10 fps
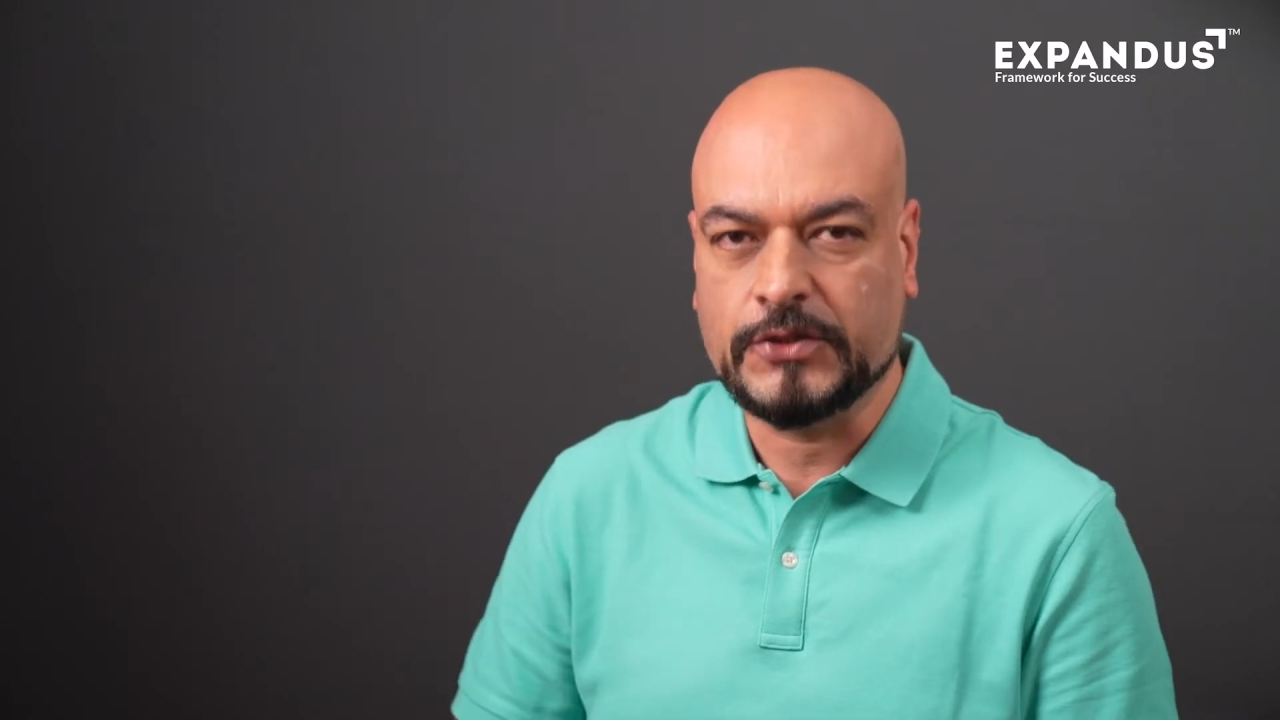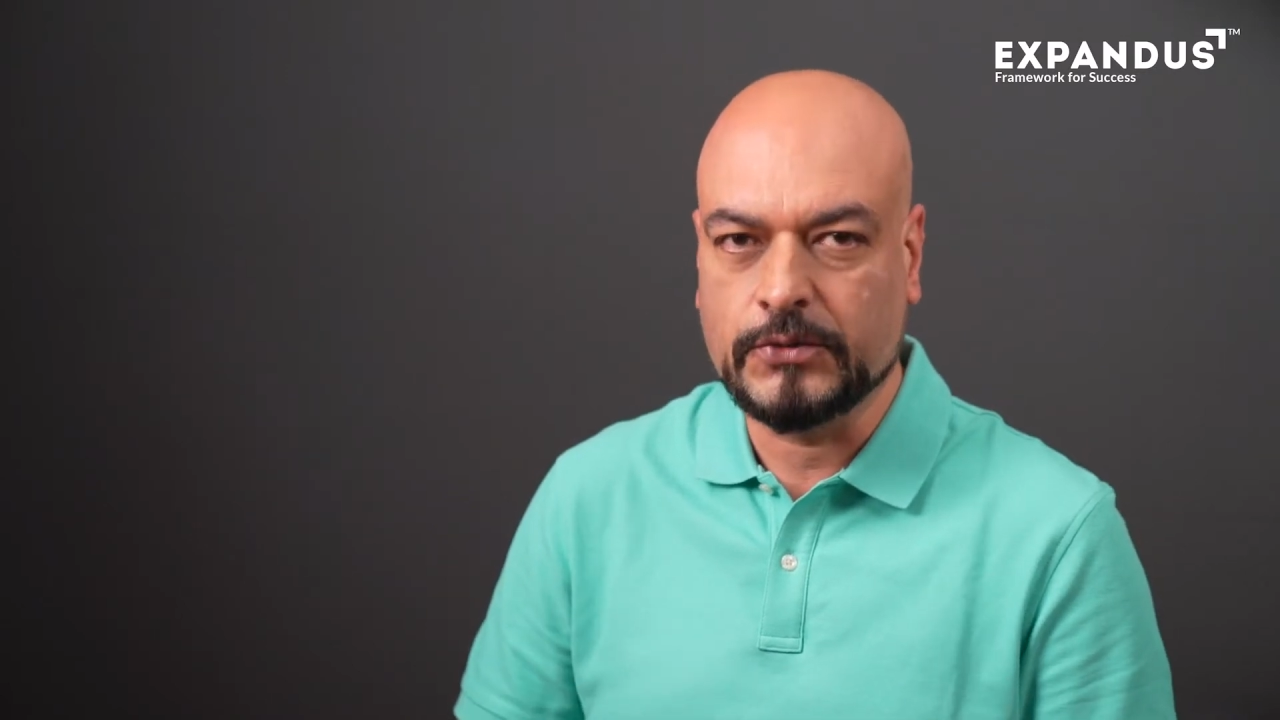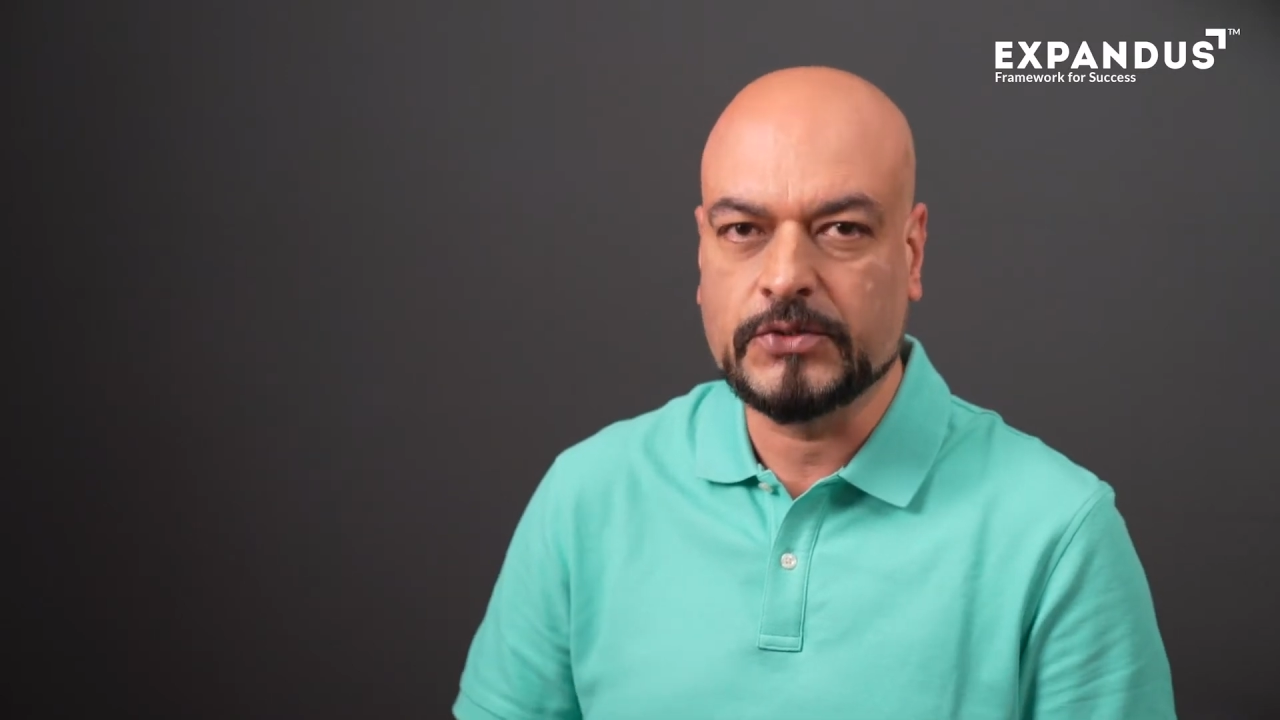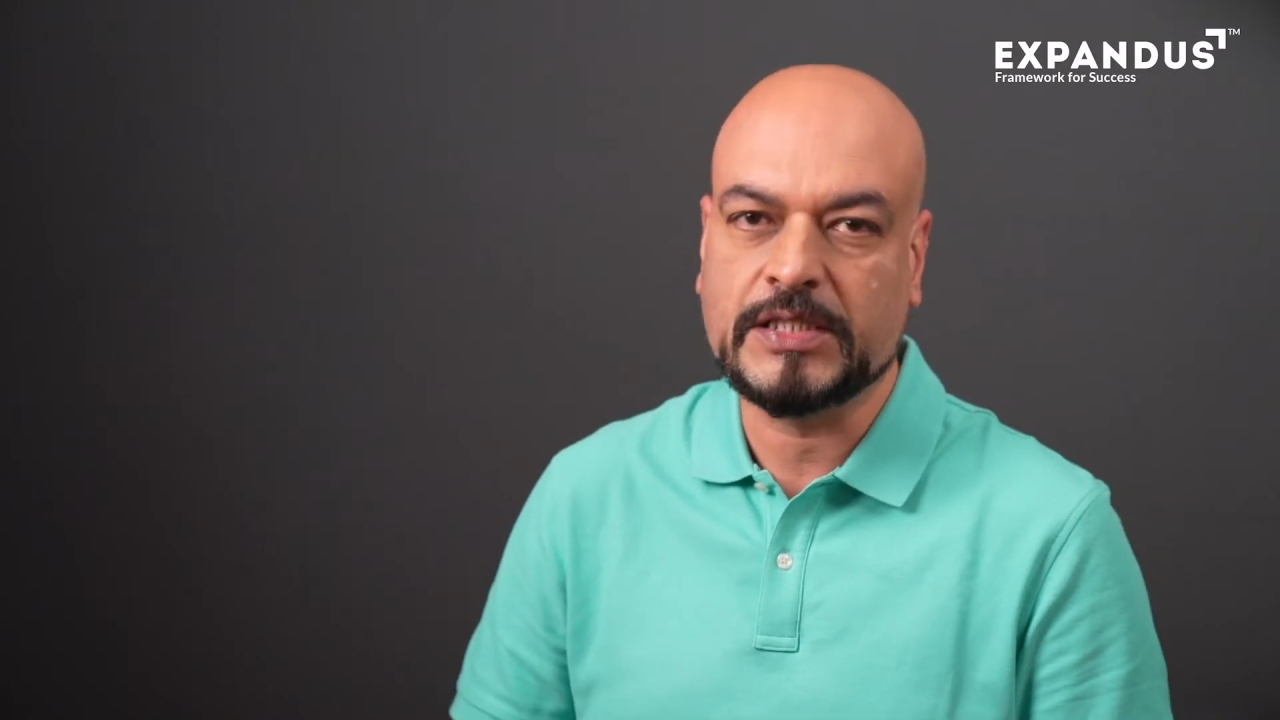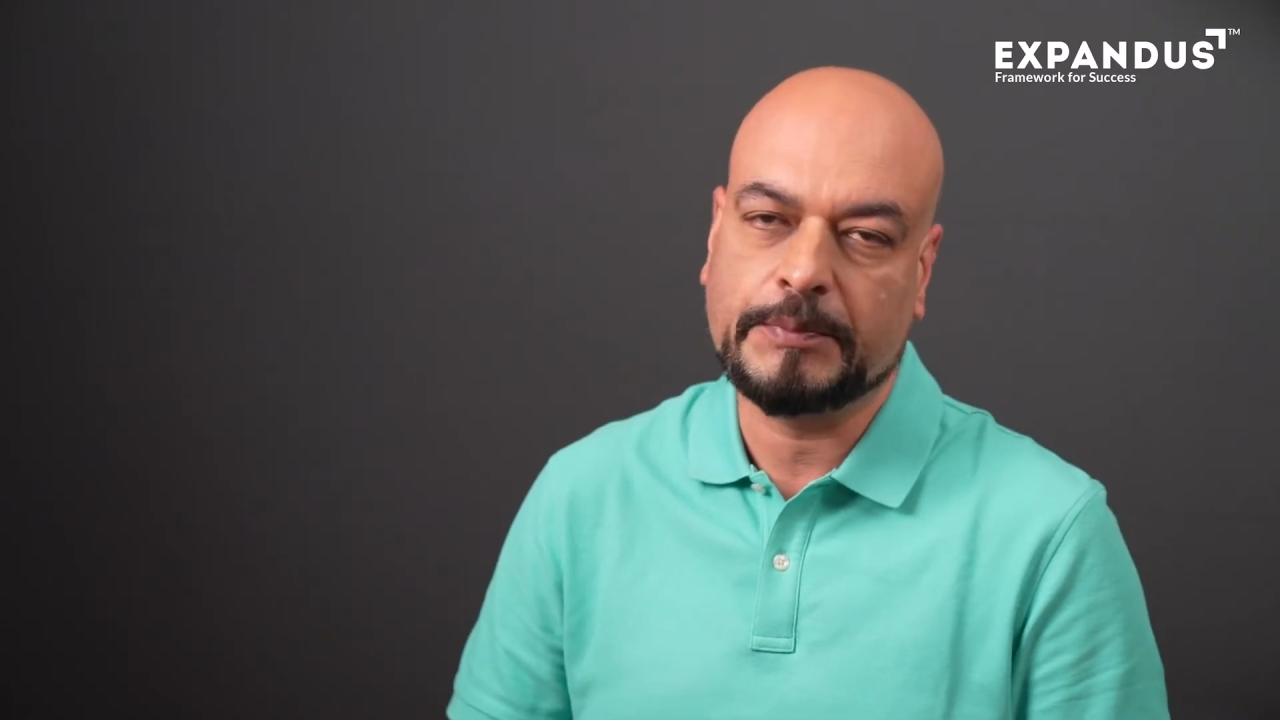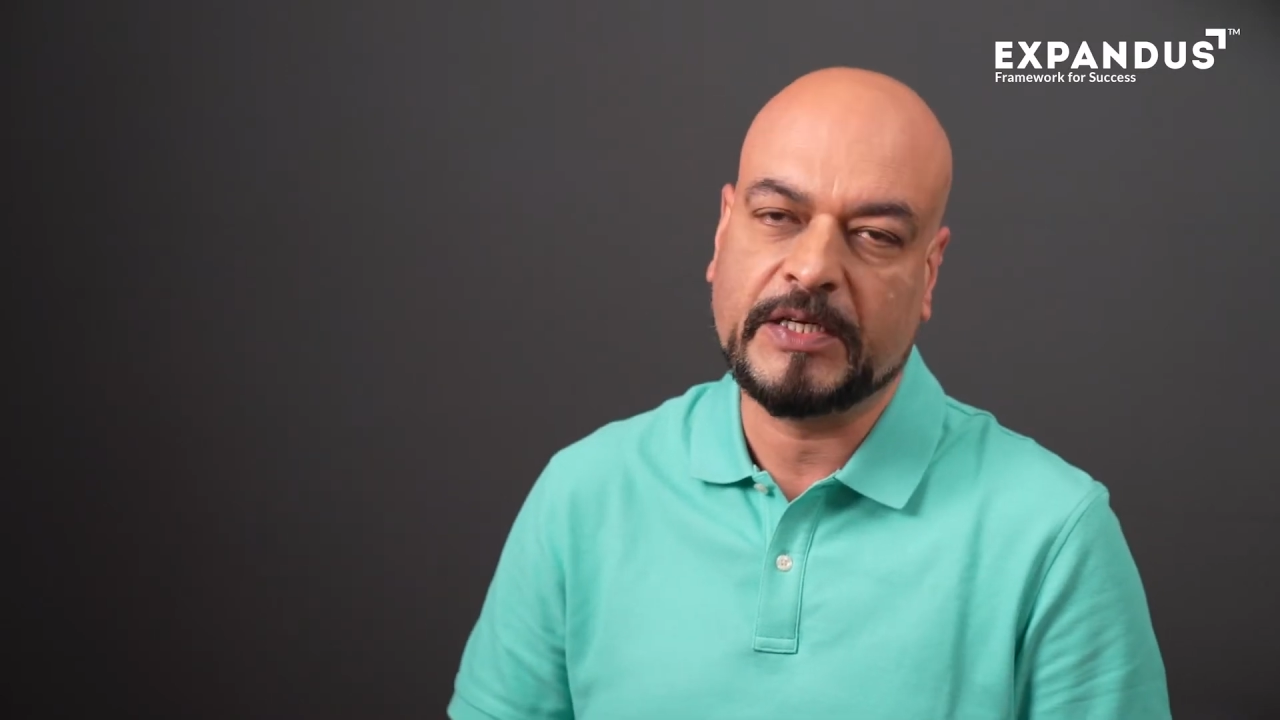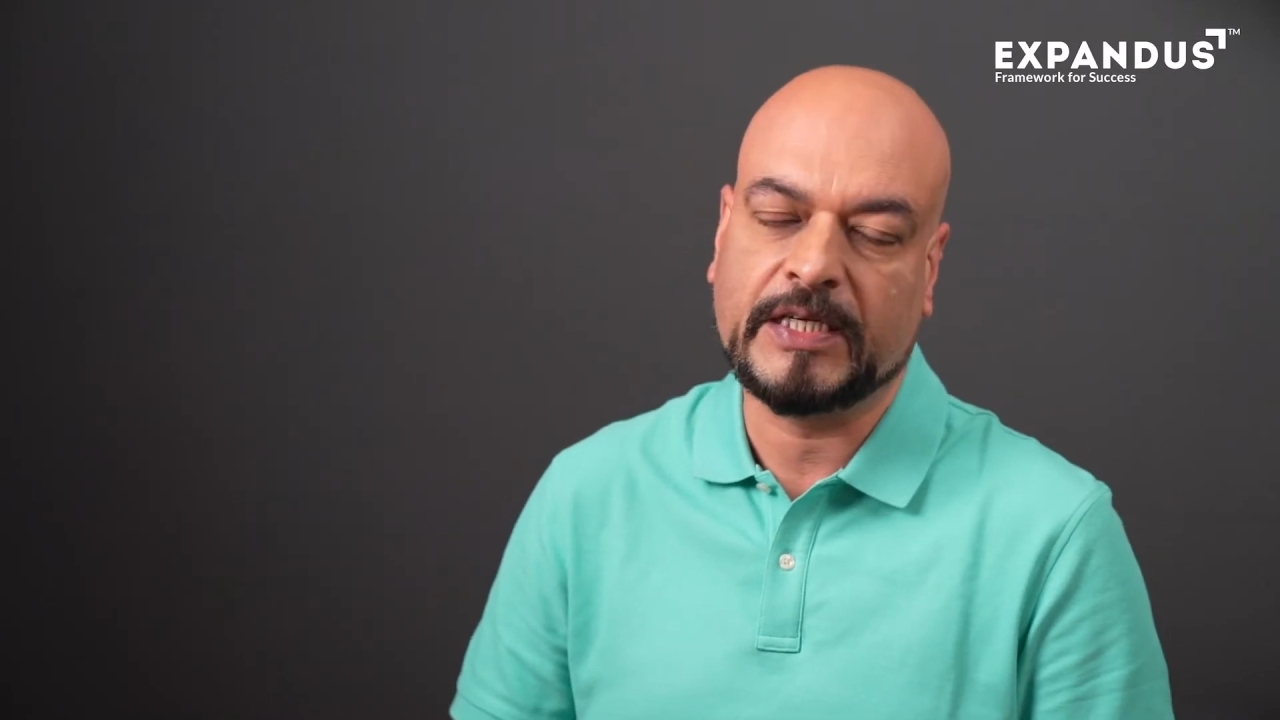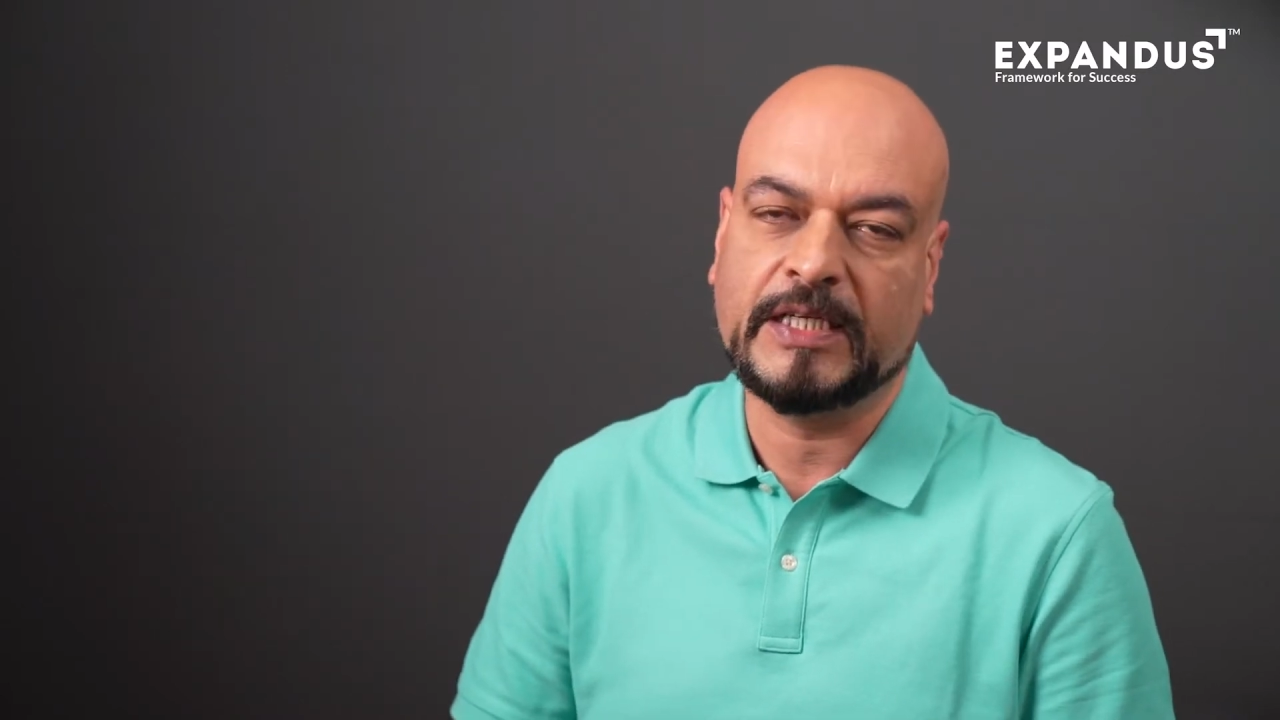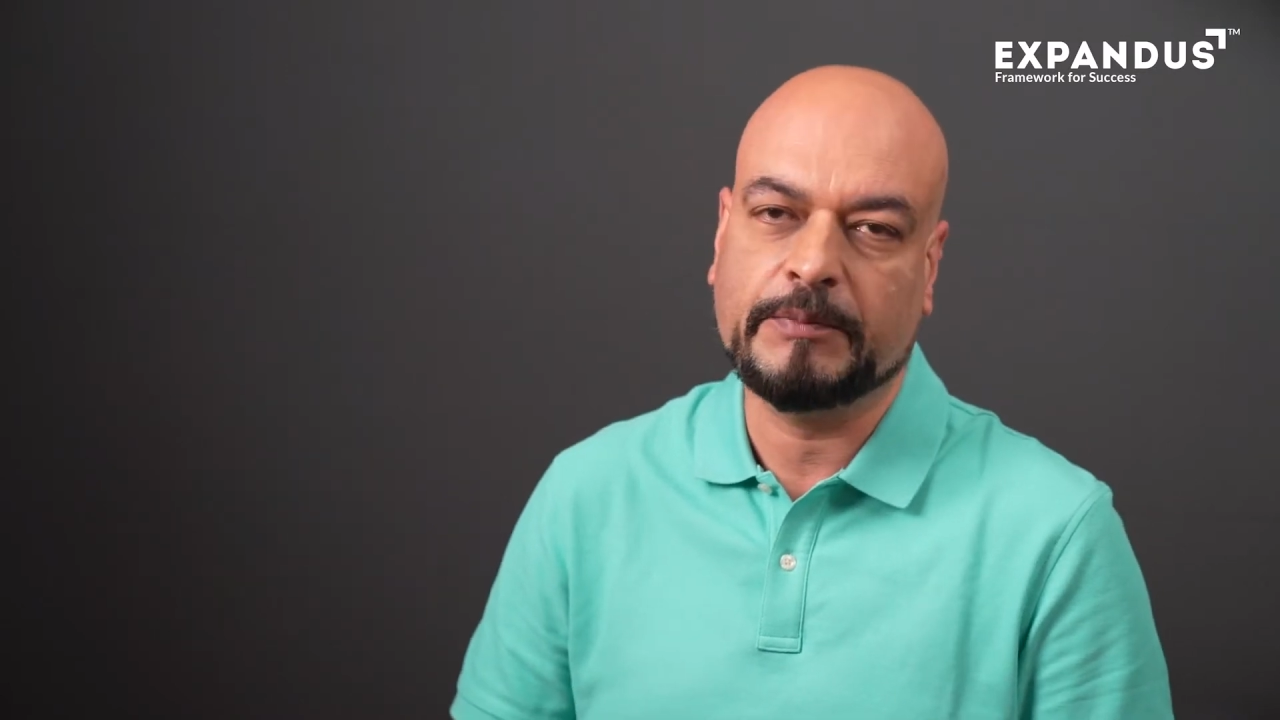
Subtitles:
used typically